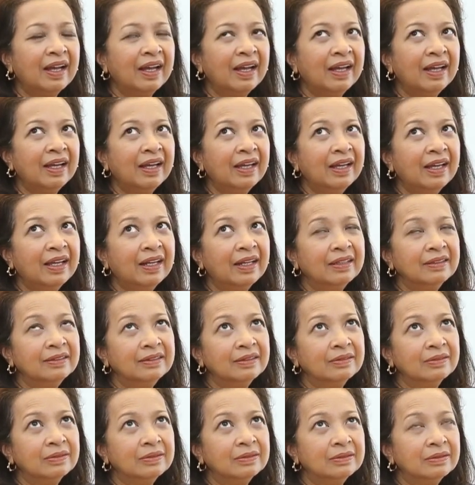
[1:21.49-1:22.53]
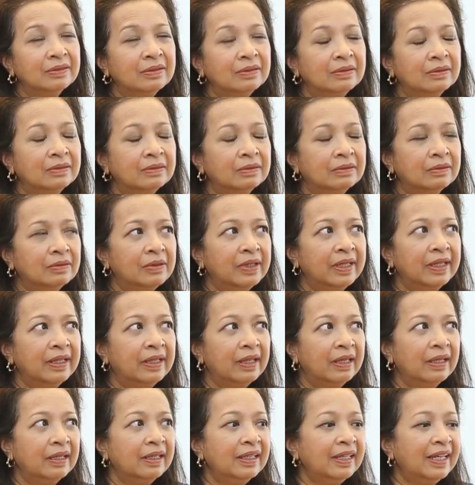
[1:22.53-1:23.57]
And I said, oh, okay
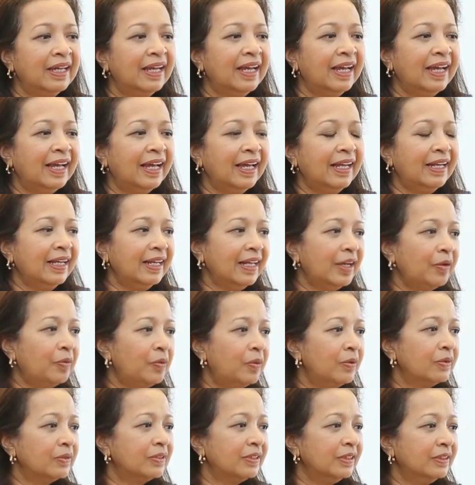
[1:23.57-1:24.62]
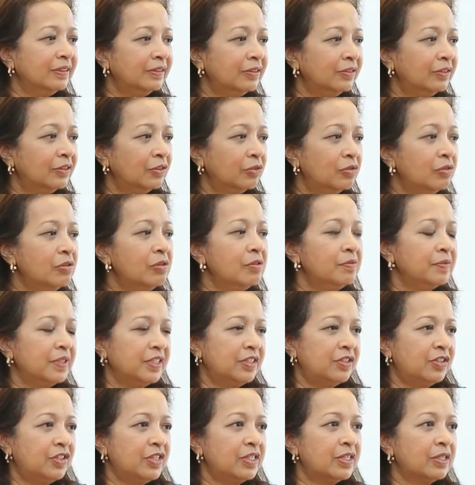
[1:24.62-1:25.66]
then. And then I walked into the room
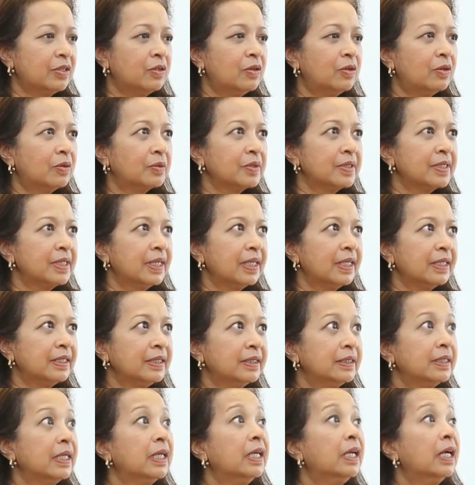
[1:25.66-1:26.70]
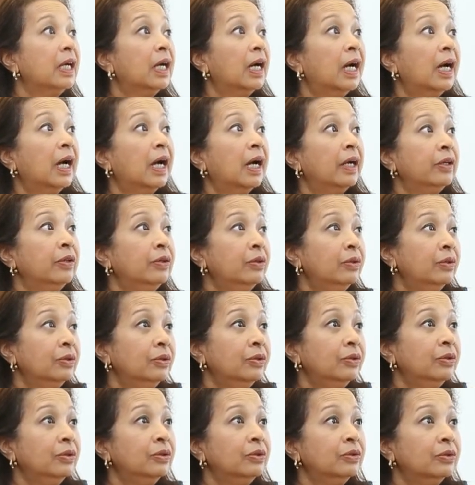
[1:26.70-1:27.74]
and Teresa Kok was there and he said,
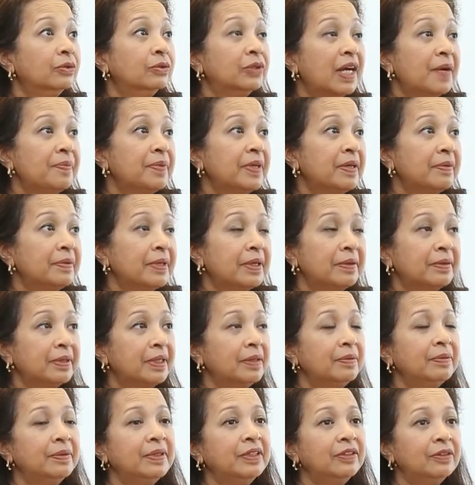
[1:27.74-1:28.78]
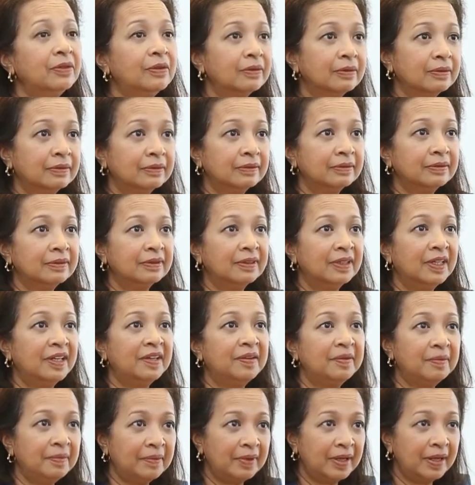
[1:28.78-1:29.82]
you, come and talk.
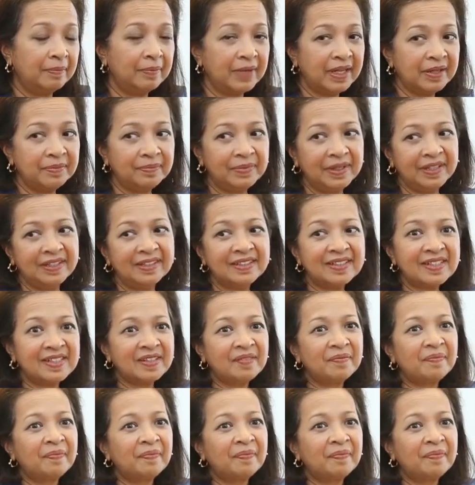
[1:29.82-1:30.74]
And in my place.